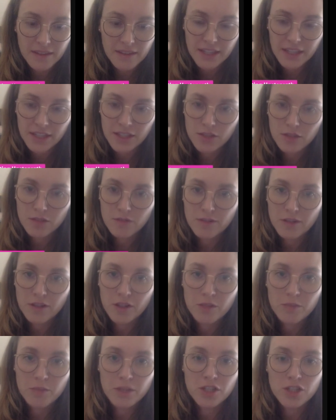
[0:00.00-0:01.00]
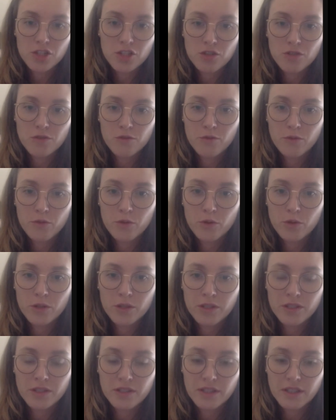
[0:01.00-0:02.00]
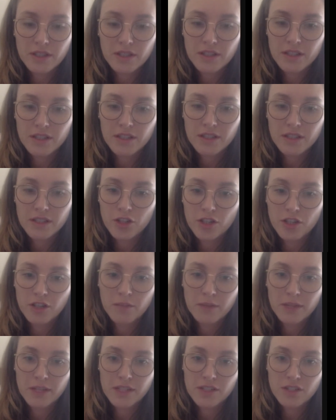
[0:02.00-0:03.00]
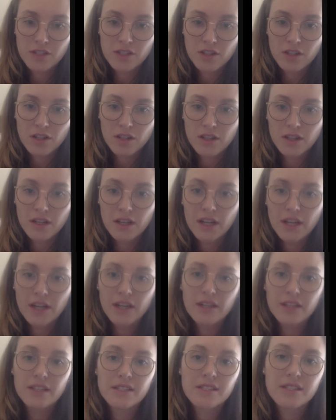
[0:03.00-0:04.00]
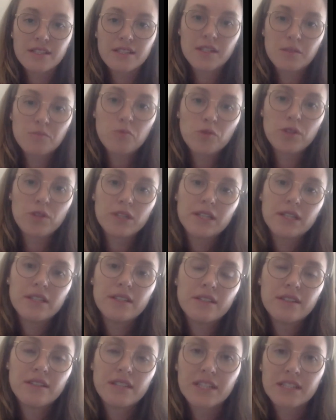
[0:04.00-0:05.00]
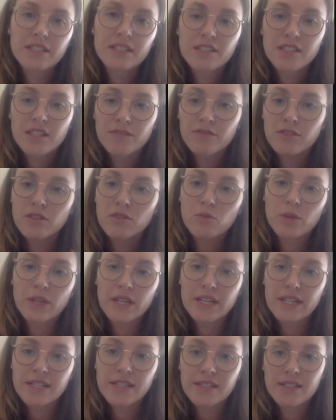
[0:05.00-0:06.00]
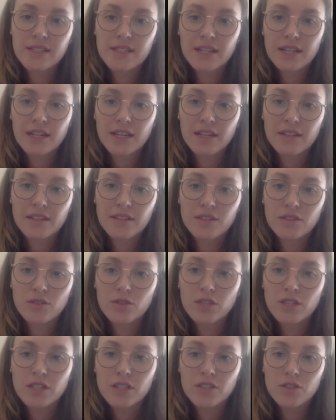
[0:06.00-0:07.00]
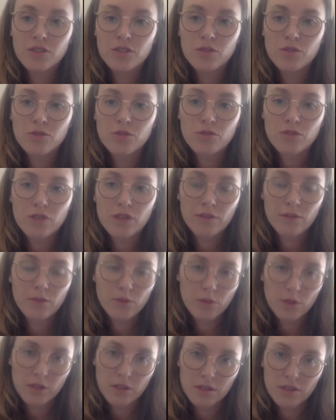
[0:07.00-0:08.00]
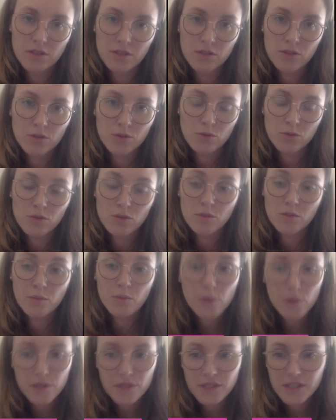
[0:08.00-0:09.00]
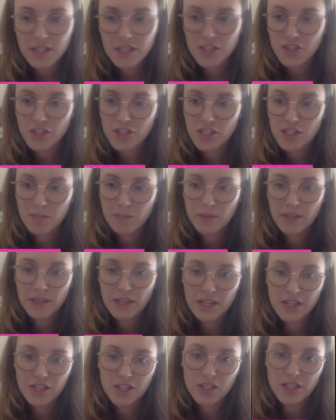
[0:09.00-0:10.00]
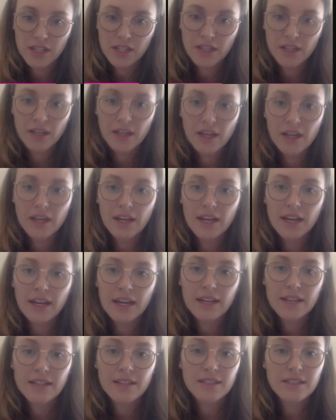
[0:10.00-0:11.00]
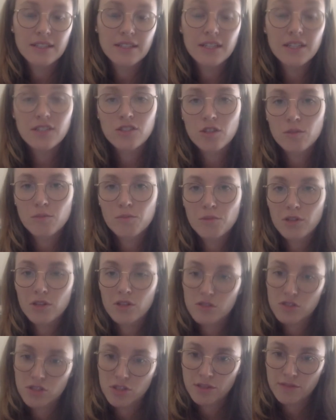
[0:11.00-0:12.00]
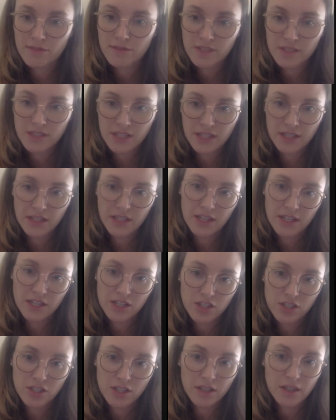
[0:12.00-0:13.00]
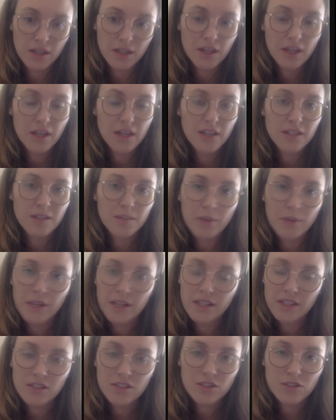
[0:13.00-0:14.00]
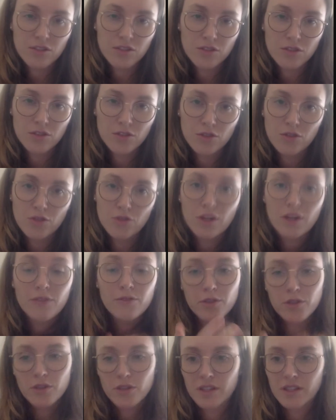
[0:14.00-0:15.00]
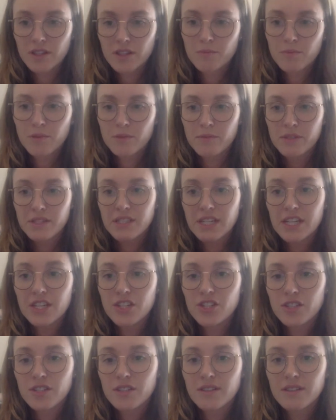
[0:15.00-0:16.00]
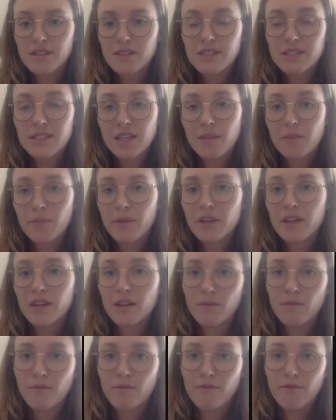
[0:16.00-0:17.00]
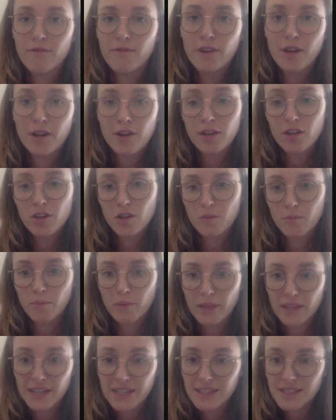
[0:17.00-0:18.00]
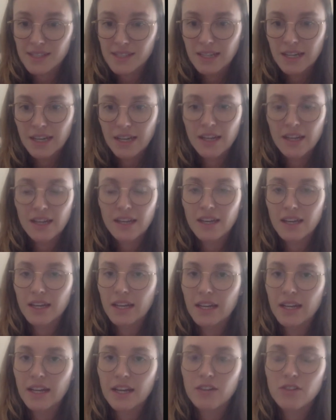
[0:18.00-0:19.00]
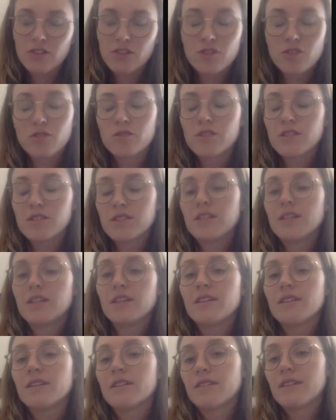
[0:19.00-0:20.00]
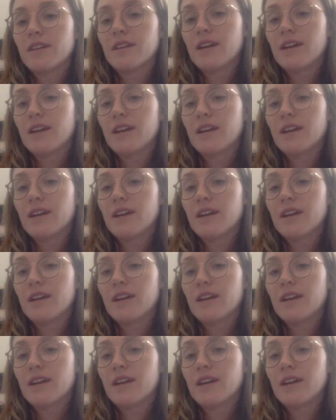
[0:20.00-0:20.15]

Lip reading: thank you very much for joining my talk. In summary, there are several ways that you can use GraphQL to support HTTP caching, and it does not block server-side caching. Depending on your GraphQL implementation, this can become very complex, and outsourcing,